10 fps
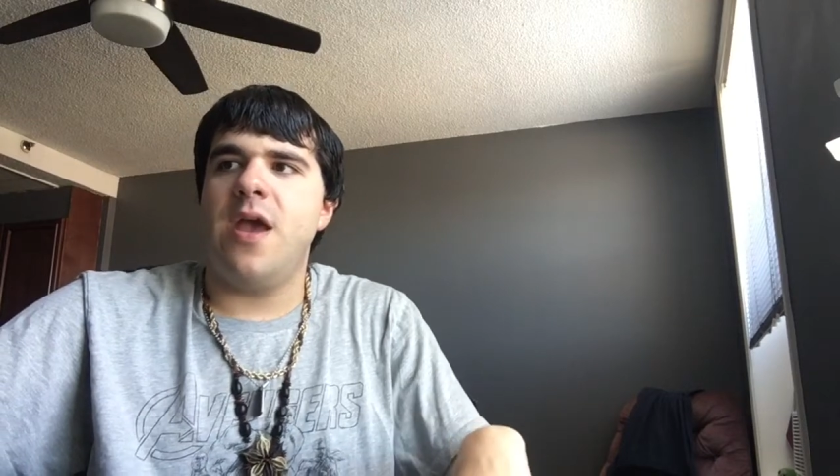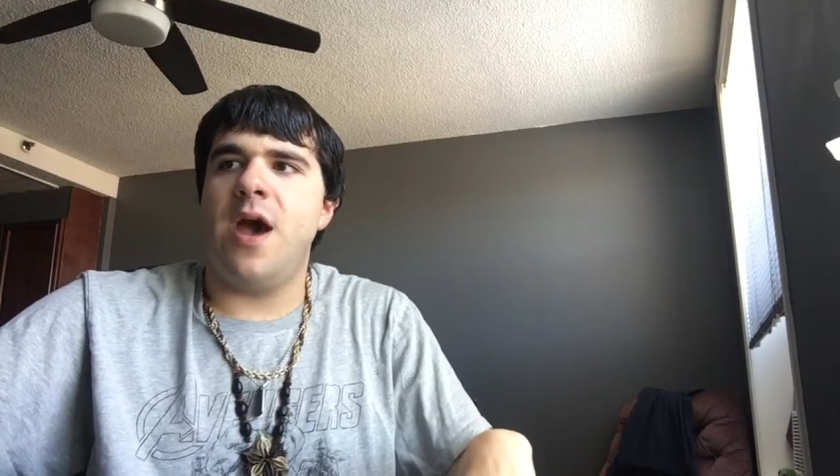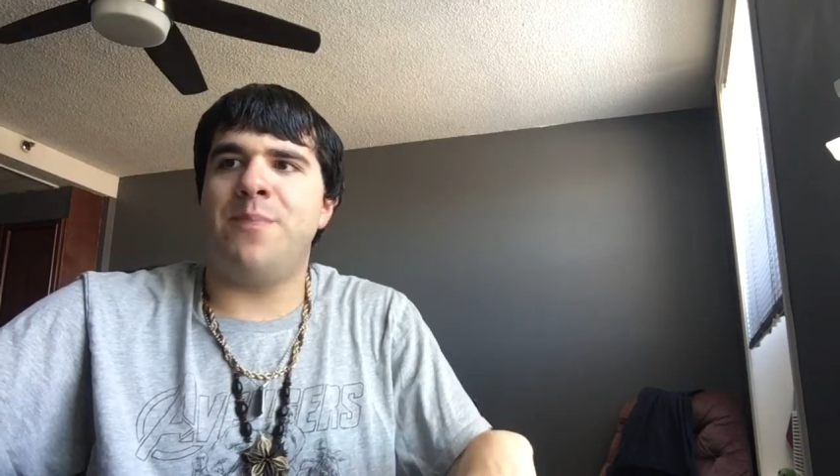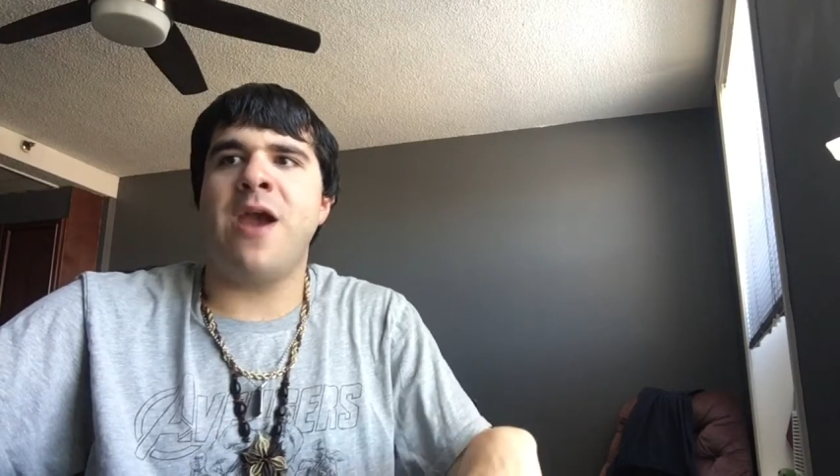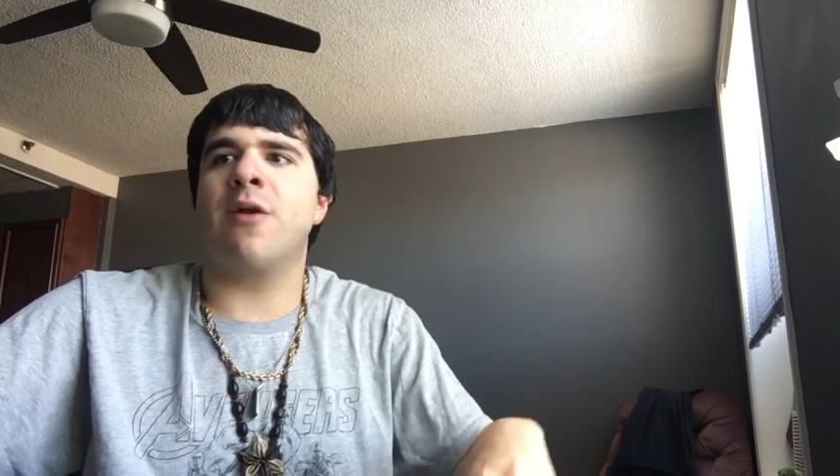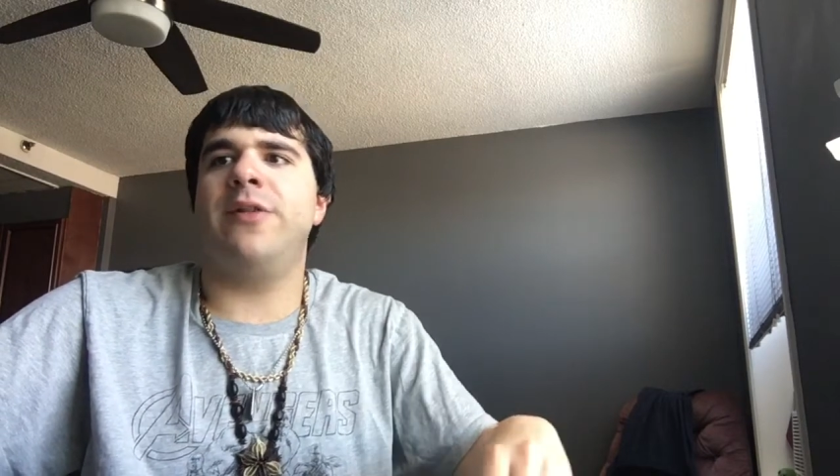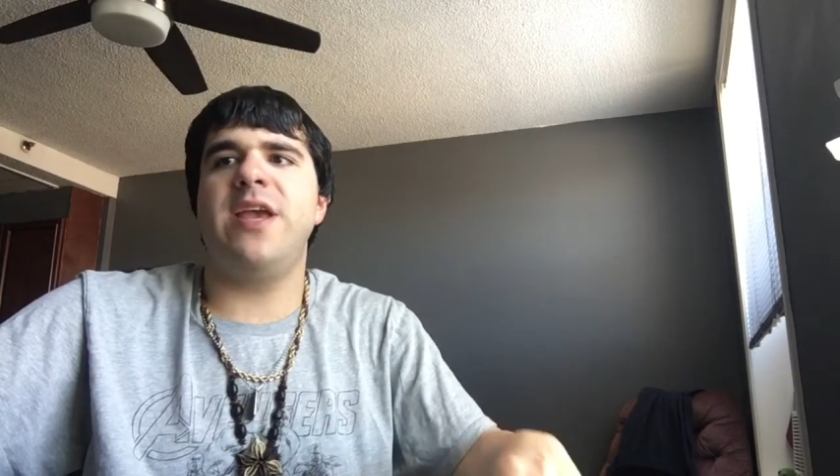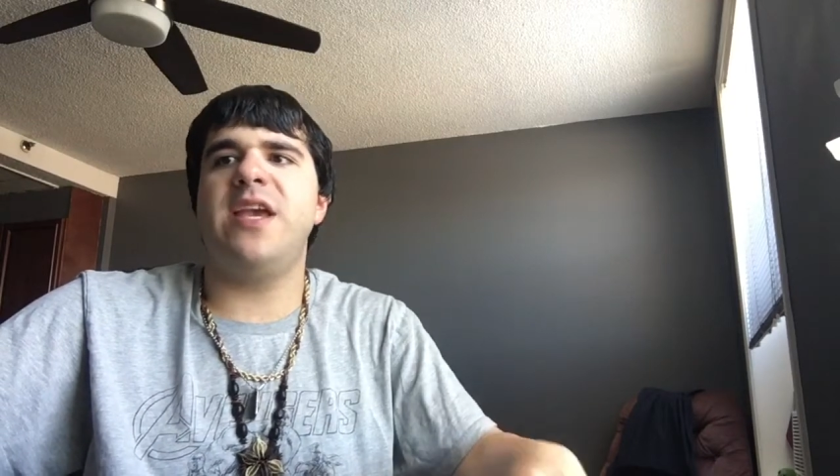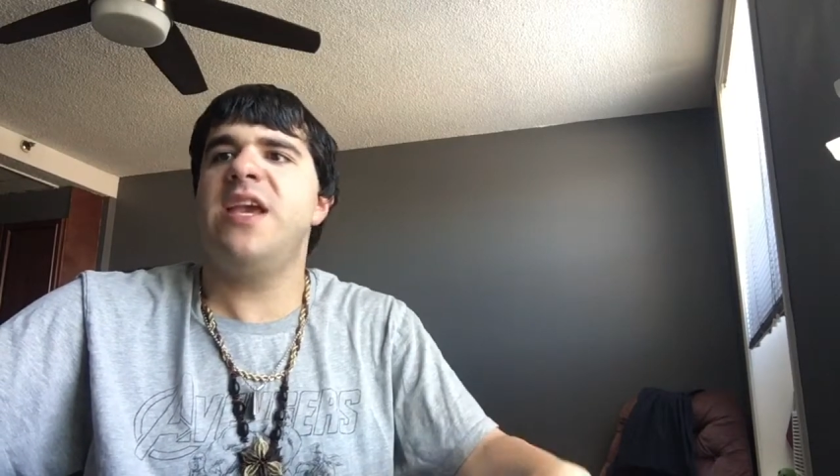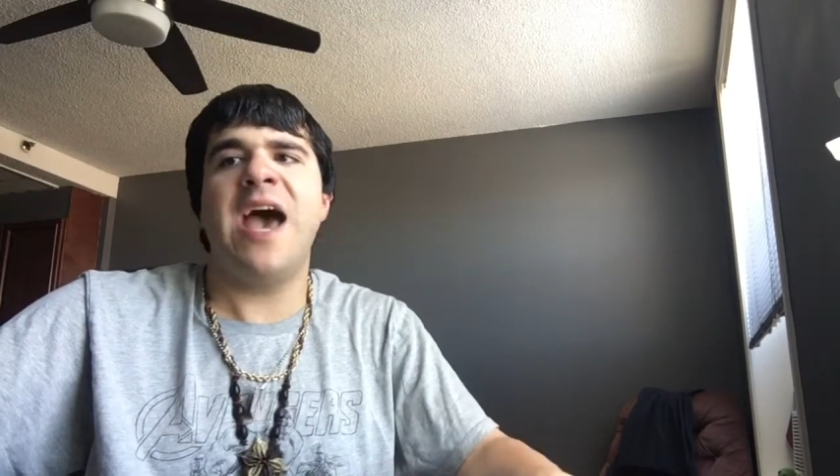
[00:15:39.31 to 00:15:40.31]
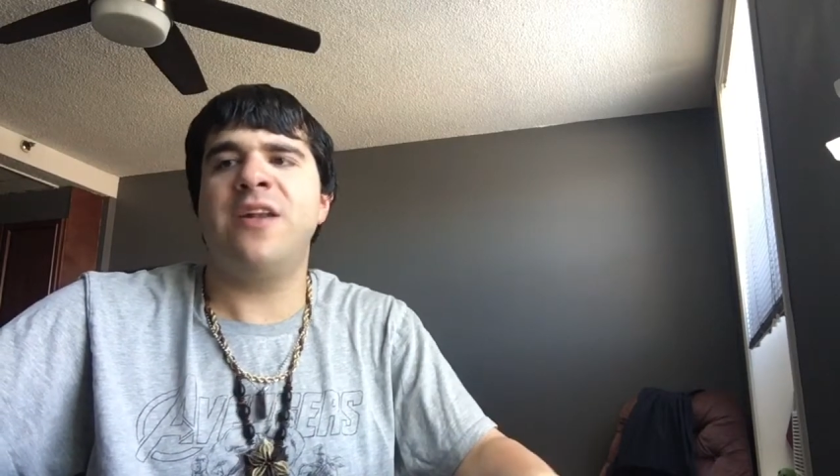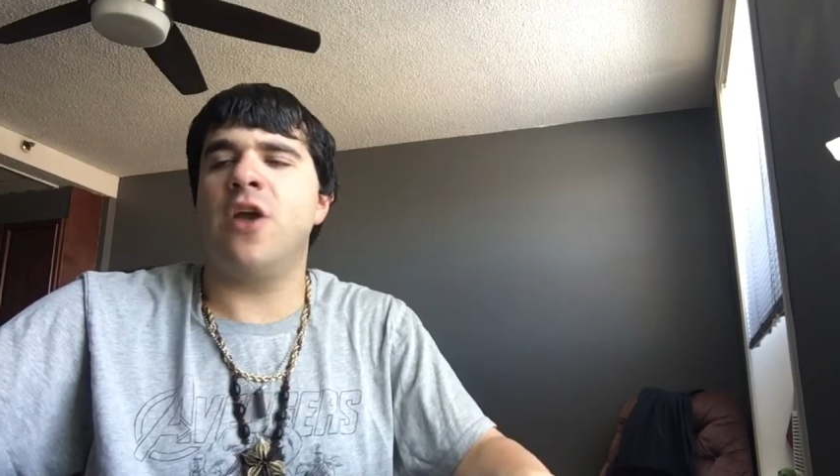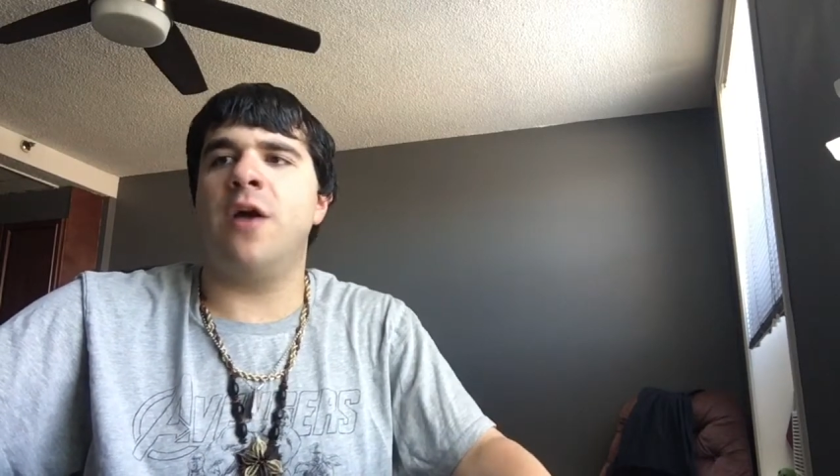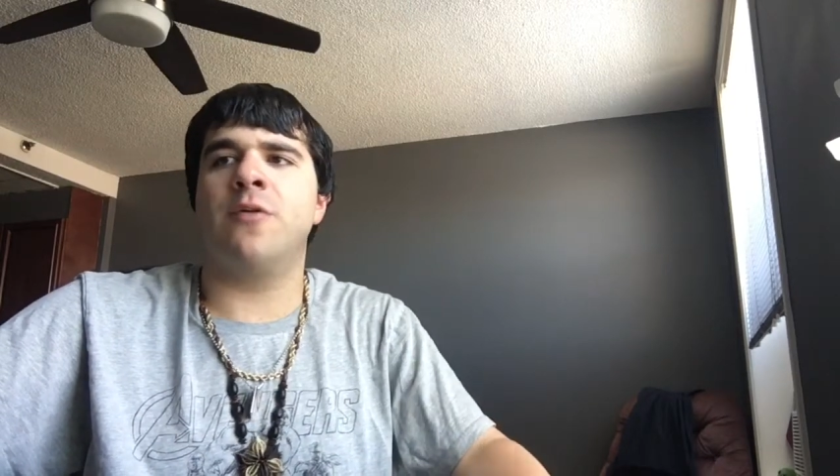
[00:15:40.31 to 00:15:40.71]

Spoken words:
apparently he had a